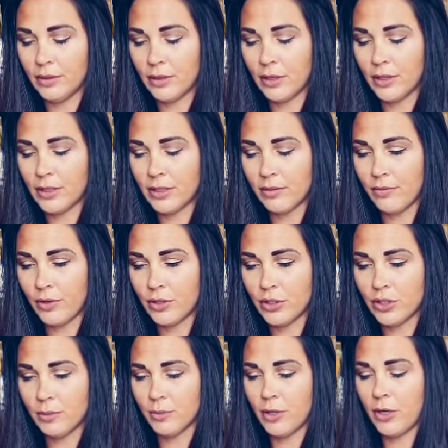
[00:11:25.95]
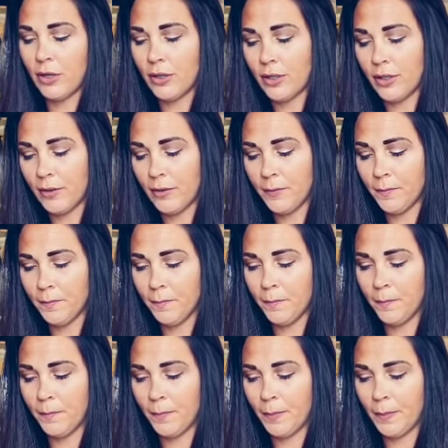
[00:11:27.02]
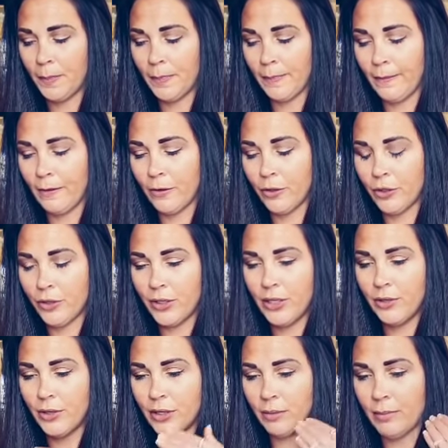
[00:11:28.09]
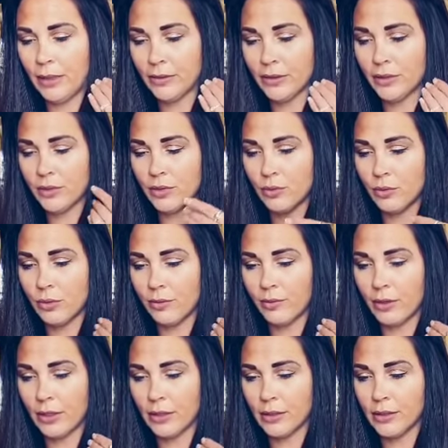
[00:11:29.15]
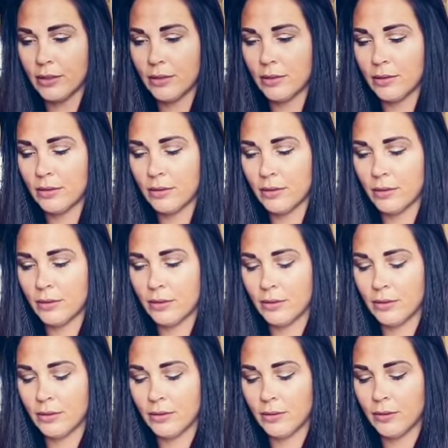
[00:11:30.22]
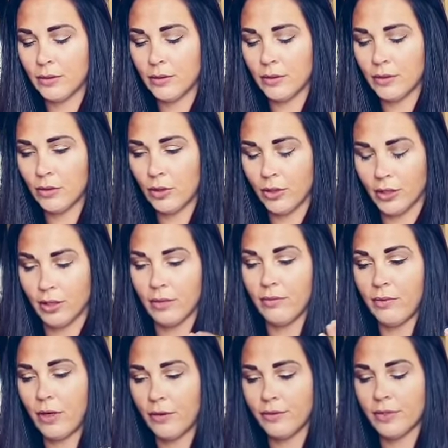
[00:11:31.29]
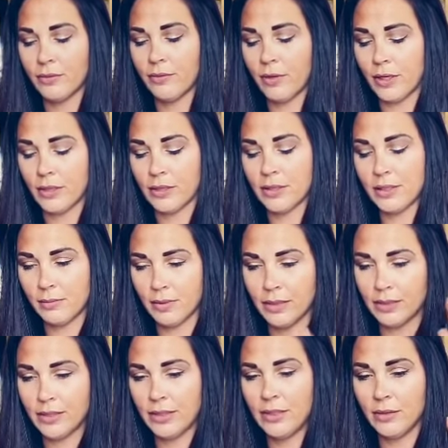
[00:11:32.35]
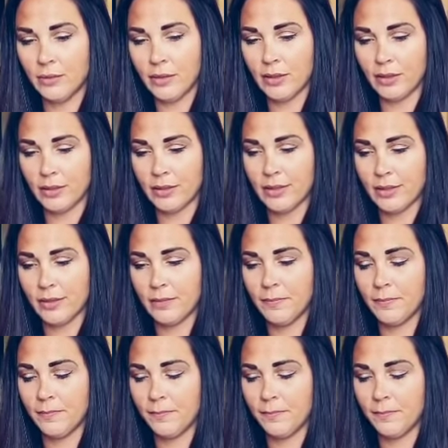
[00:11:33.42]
there is a friendship card here. Or you're hearing about this through a friend. Or it involves a friend. Something to deal with this.